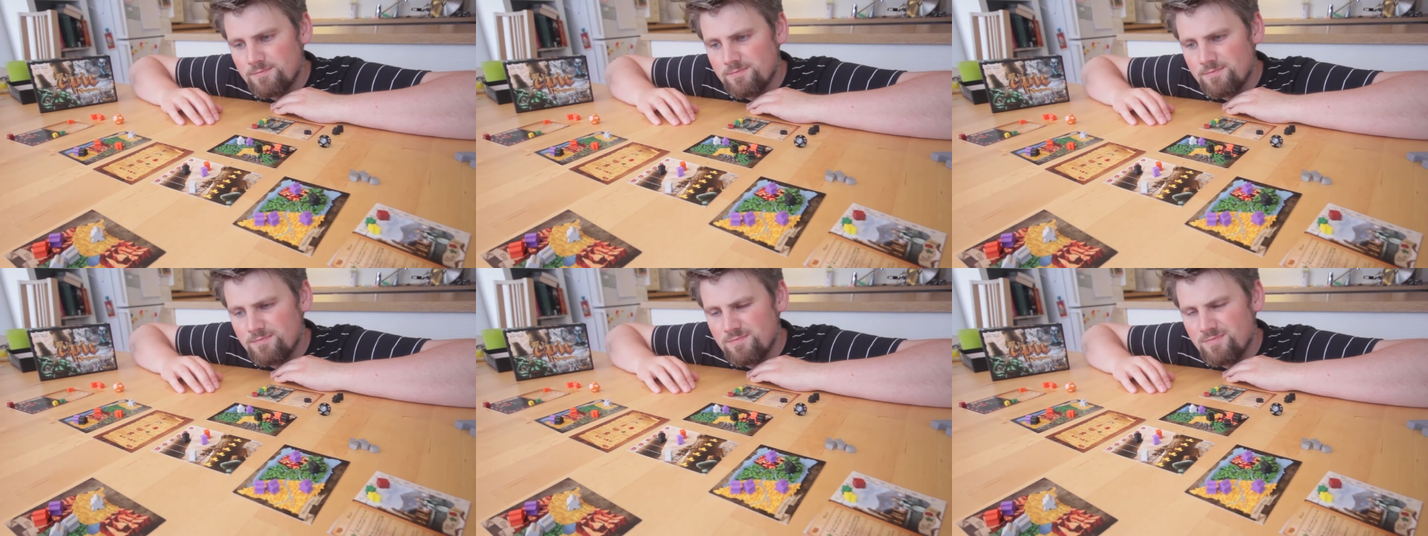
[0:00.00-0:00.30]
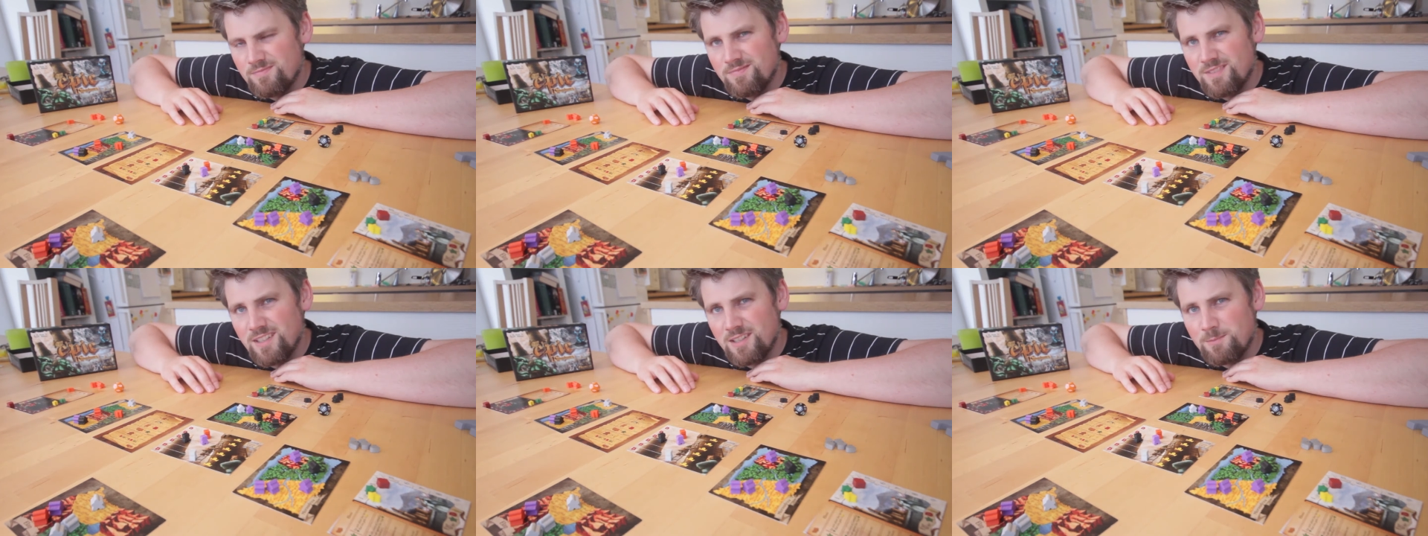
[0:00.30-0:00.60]

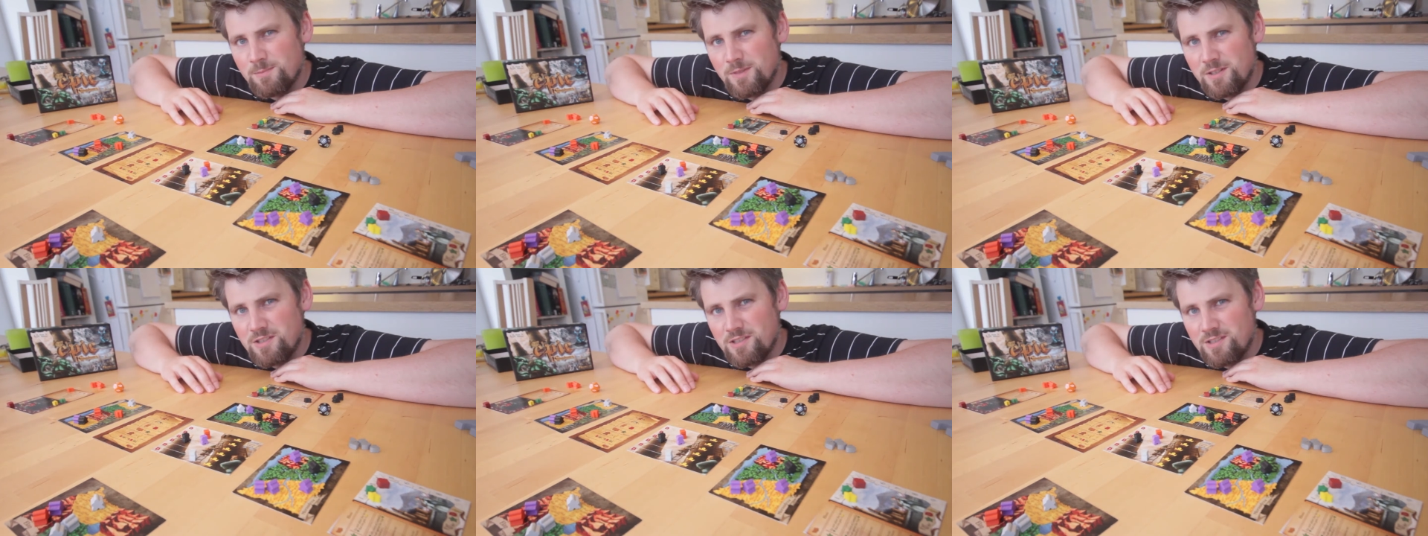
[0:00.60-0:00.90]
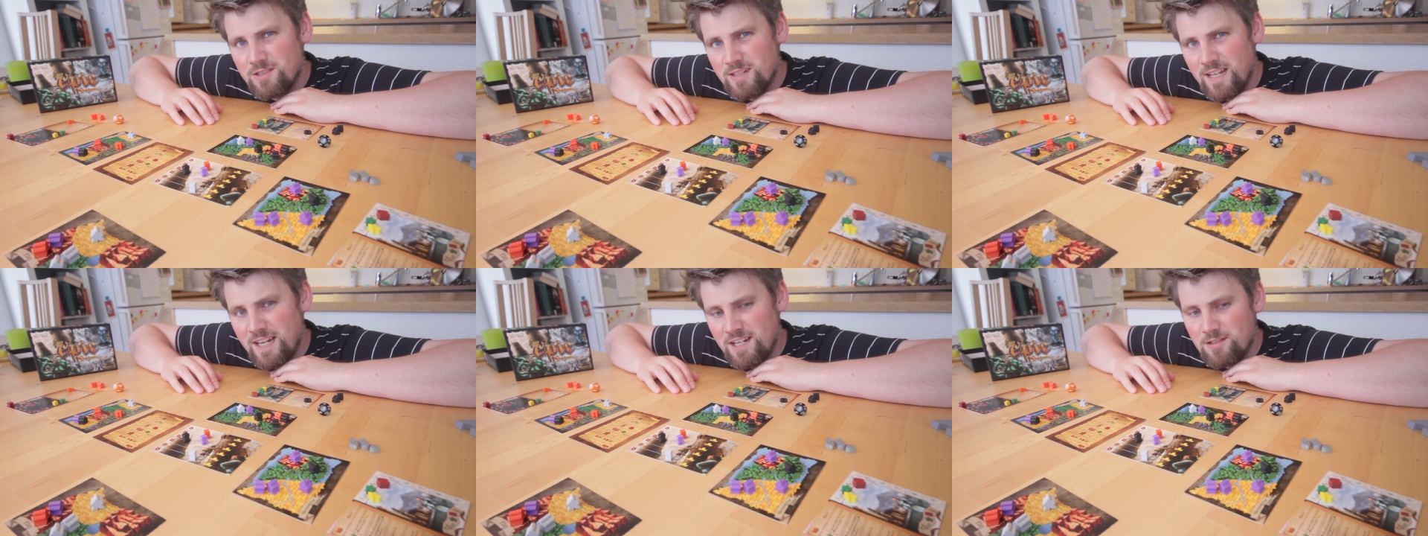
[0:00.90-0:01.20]
not
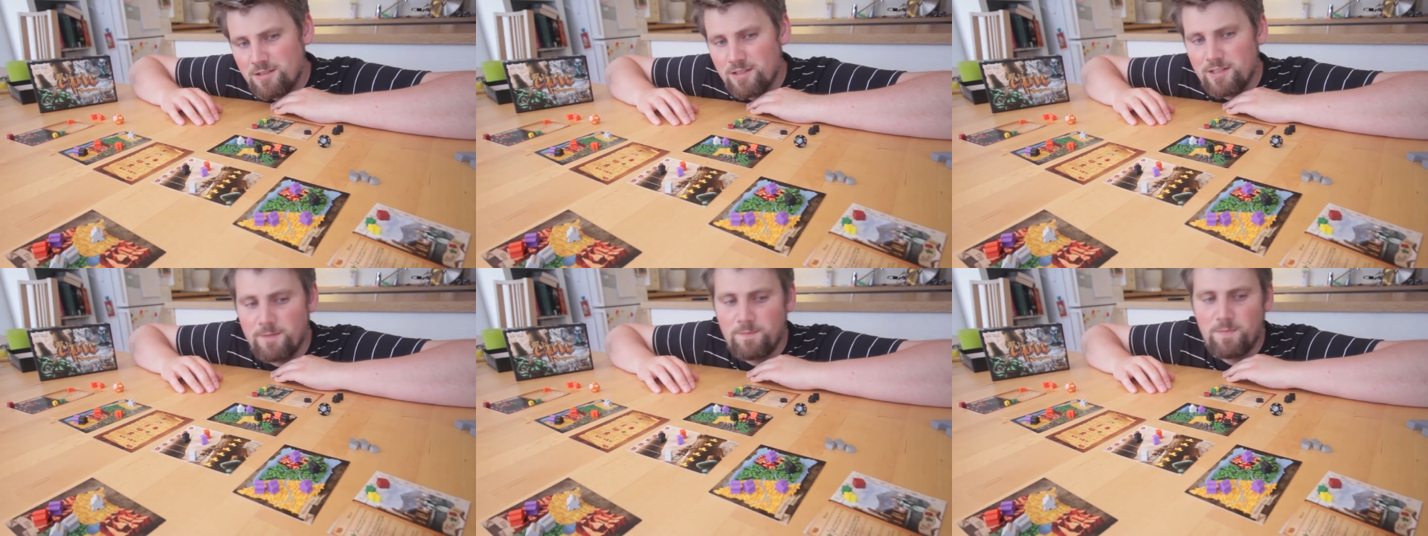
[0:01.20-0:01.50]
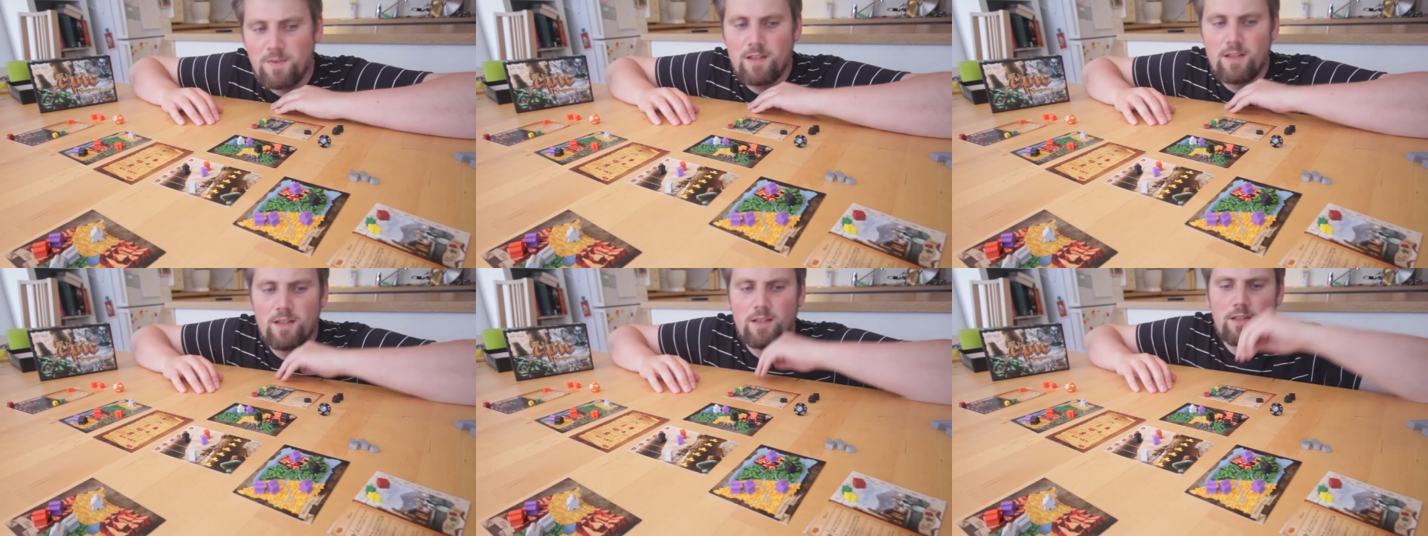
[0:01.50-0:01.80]
much actually.
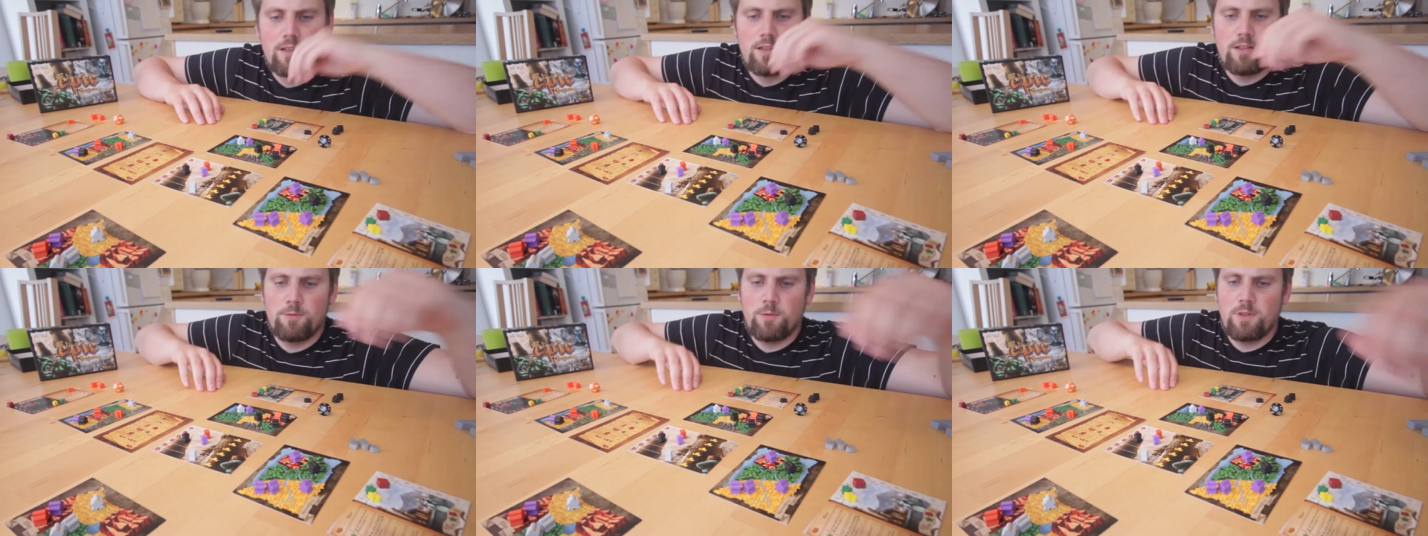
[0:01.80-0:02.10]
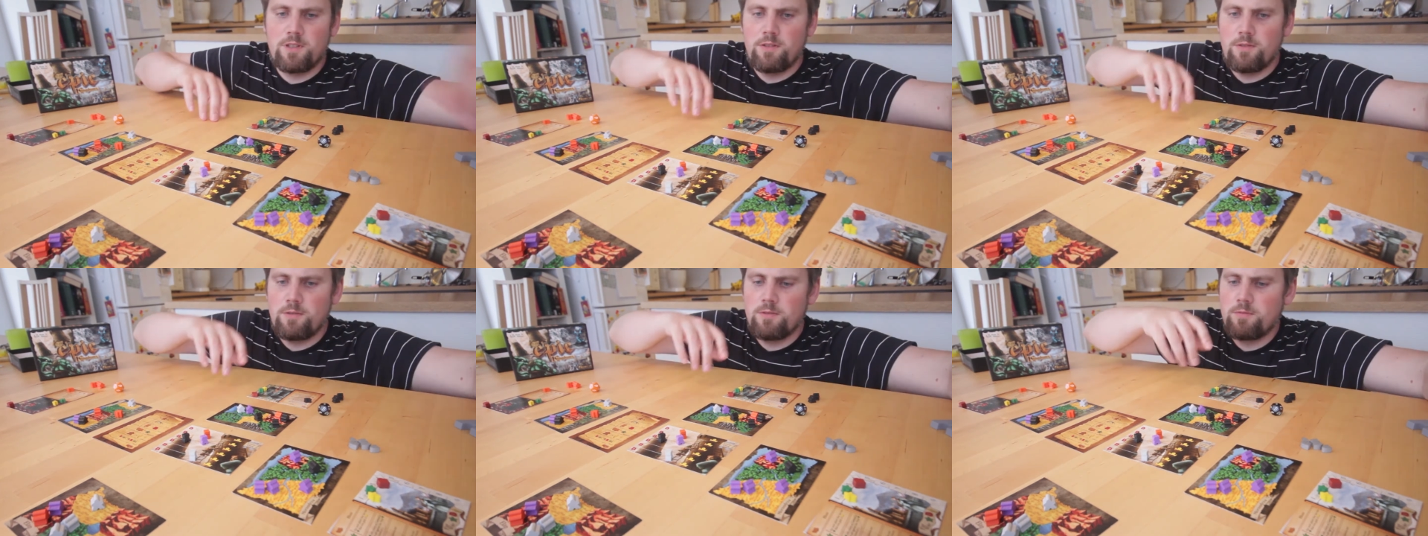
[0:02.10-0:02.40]

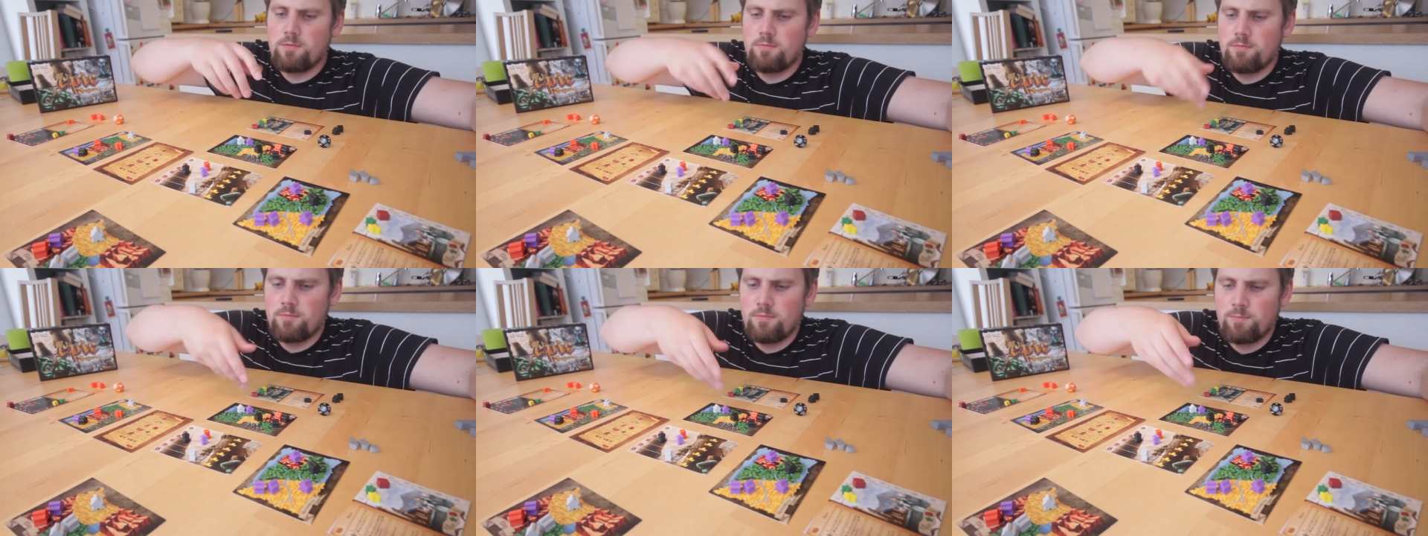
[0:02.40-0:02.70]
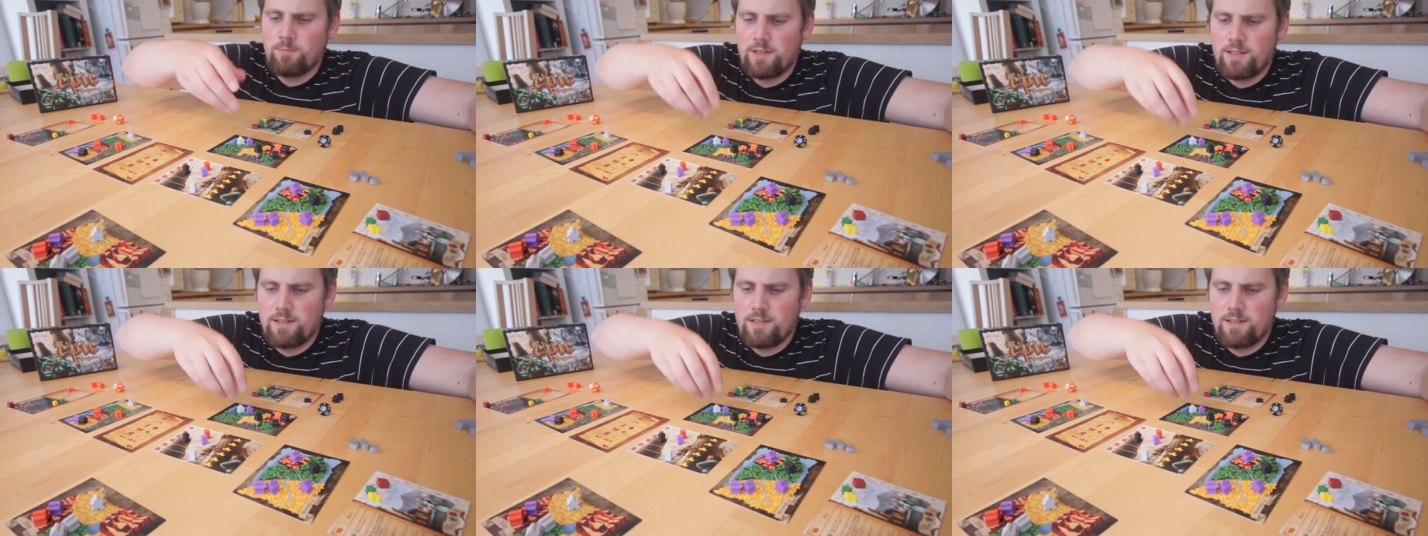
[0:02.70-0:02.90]
When you